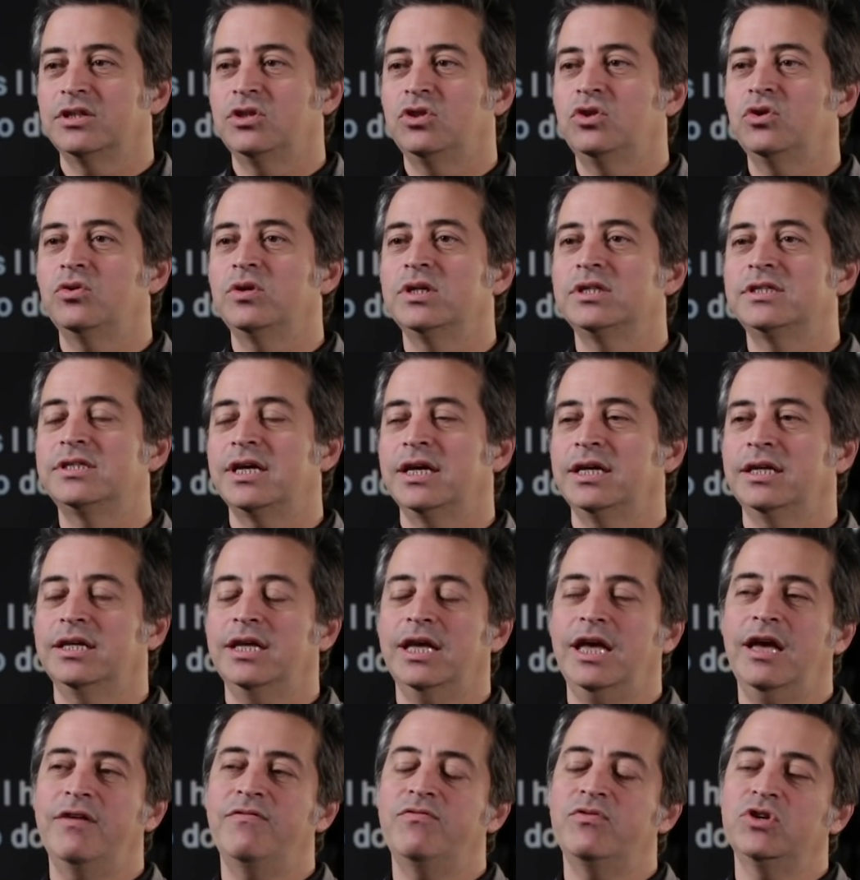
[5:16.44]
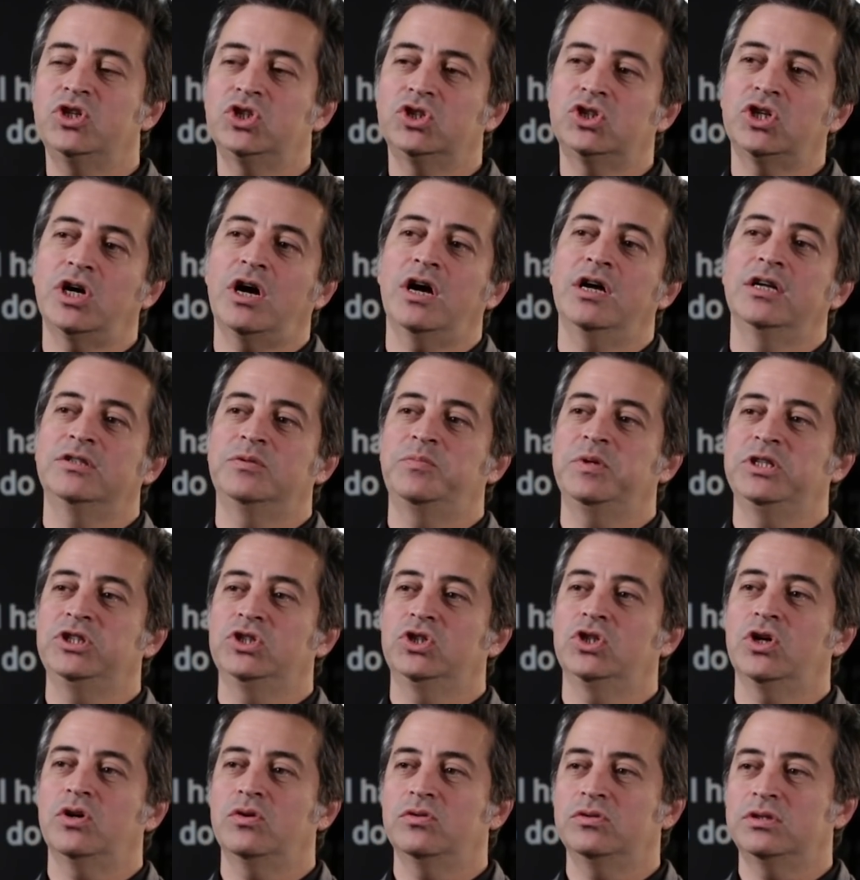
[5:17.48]
There is like every shot has been
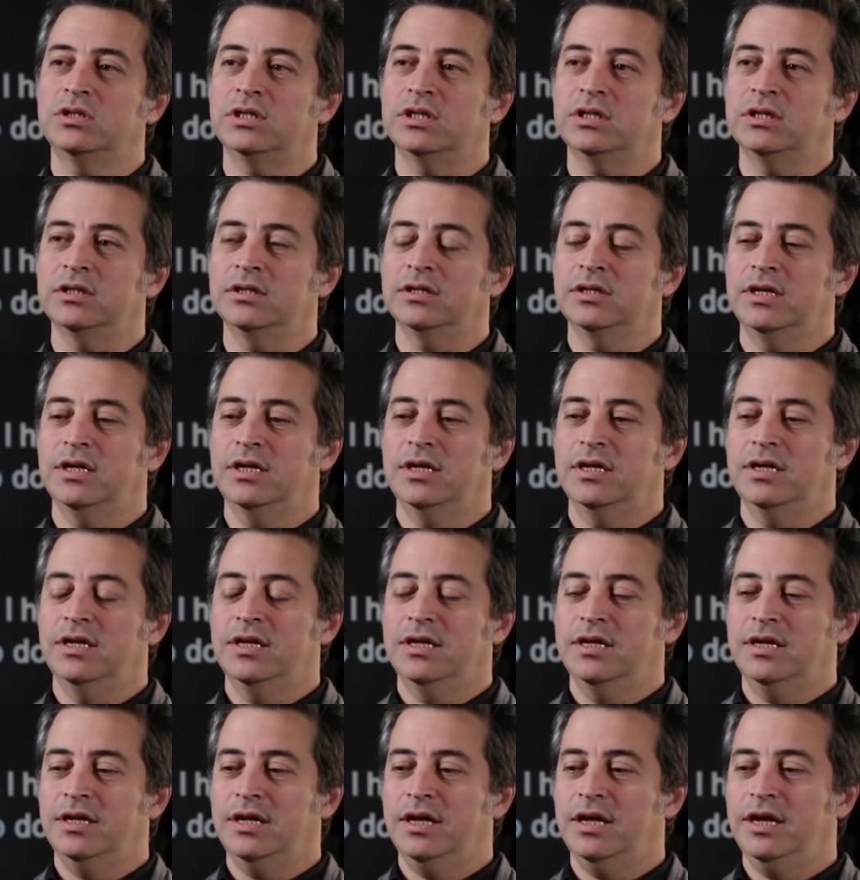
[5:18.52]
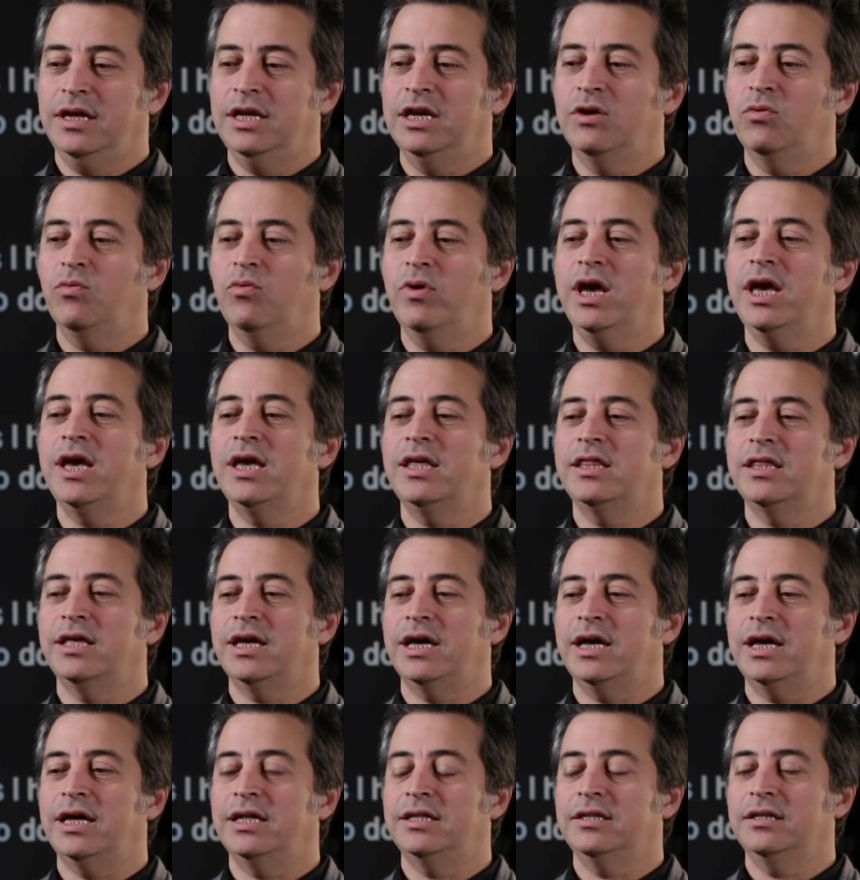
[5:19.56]
chosen in a way
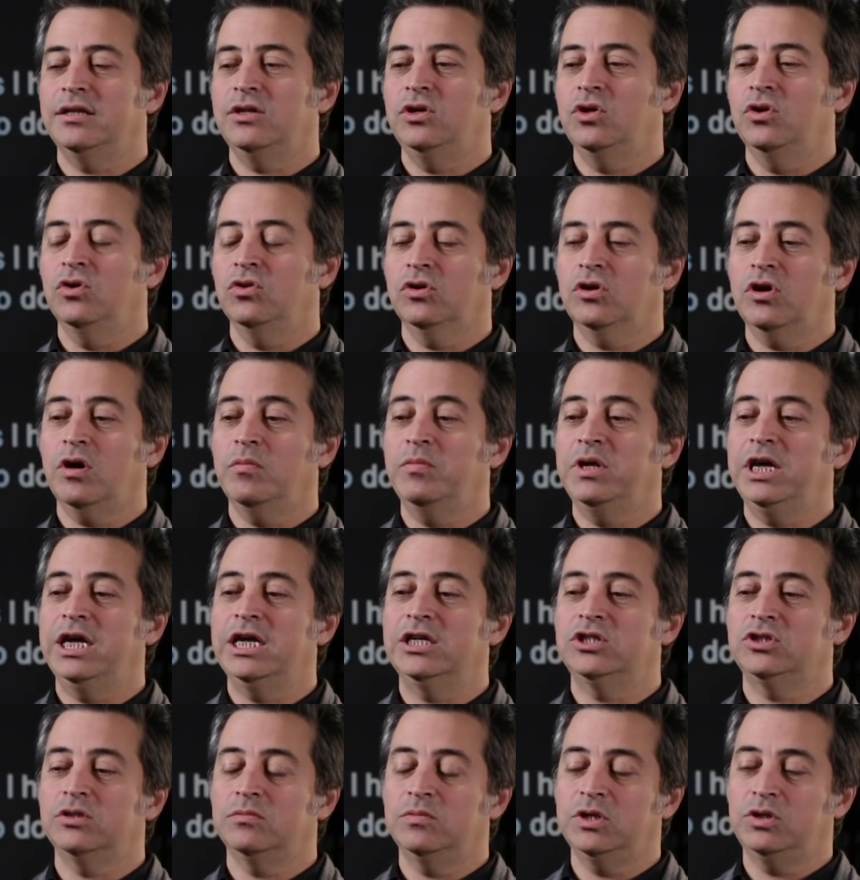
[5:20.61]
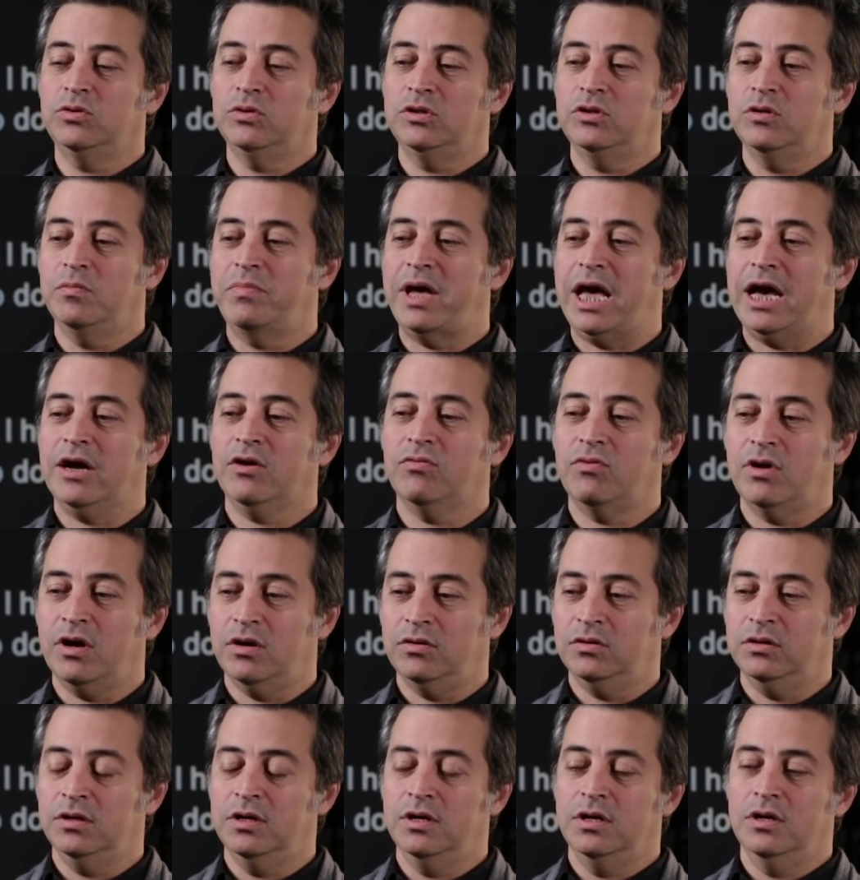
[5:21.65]
that, you know, the combination between the
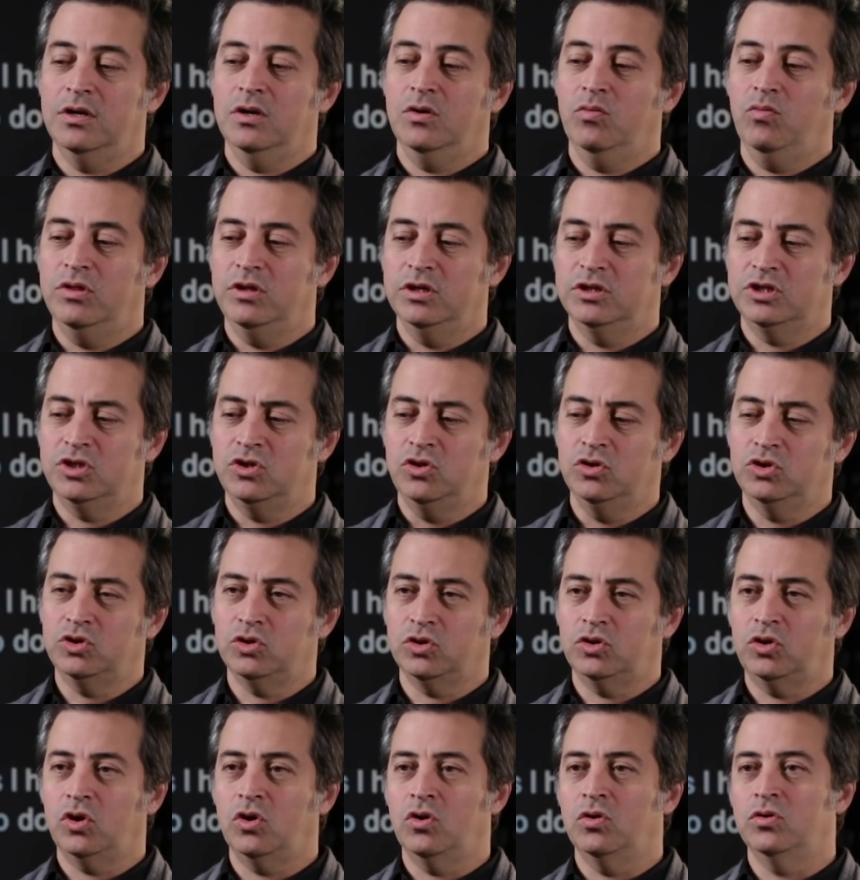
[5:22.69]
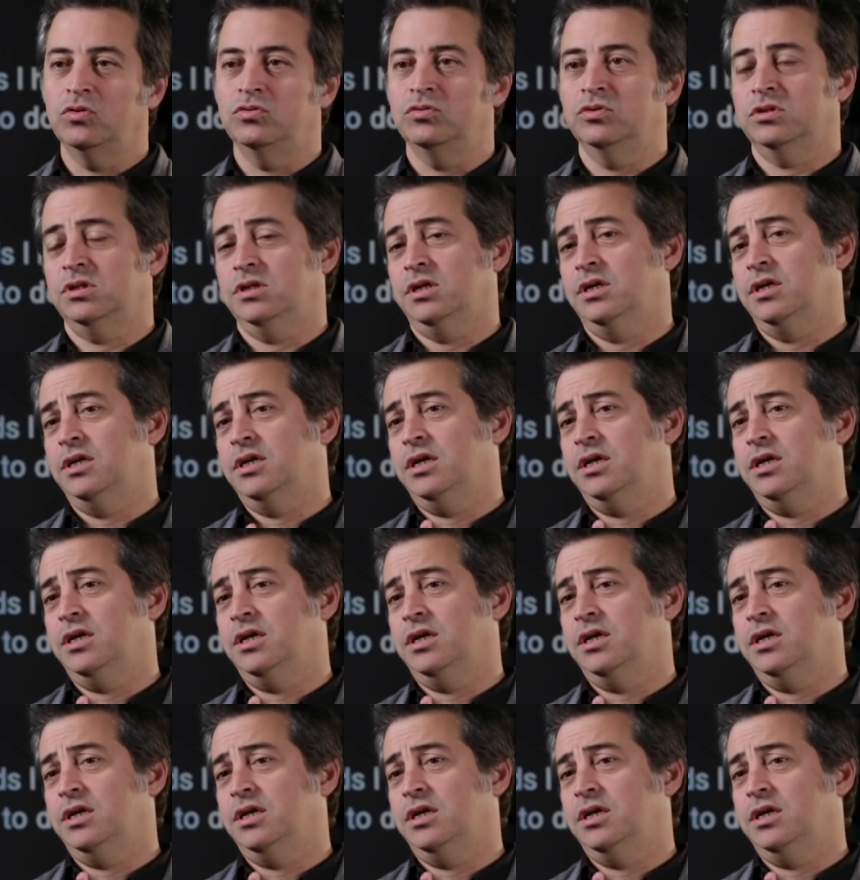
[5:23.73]
background with its neutral tones